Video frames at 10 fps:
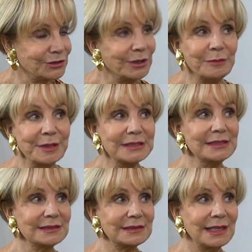doing
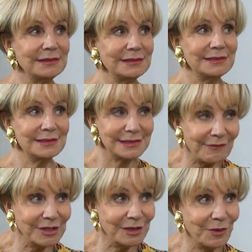business in
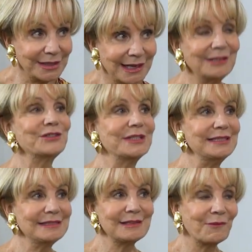71
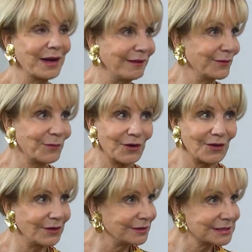countries around the
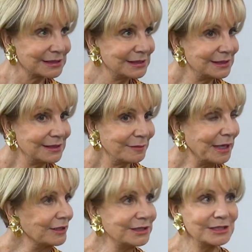world.
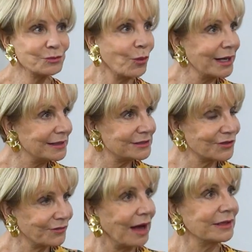My goodness, what is
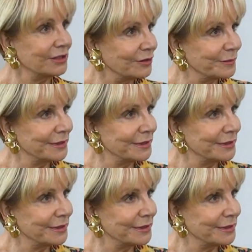your volume?